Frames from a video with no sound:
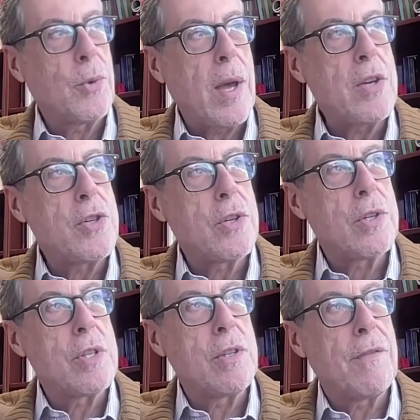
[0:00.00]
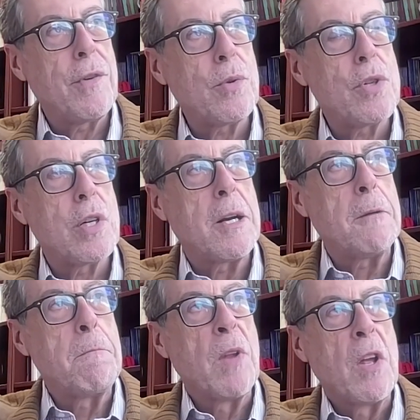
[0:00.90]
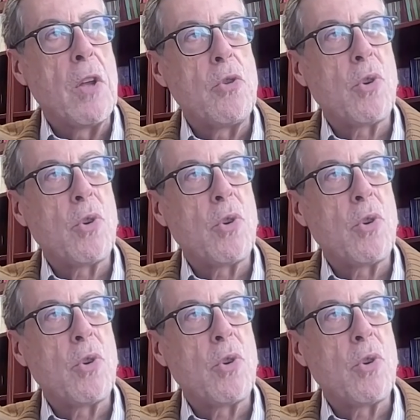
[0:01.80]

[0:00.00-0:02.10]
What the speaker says: situations in the future.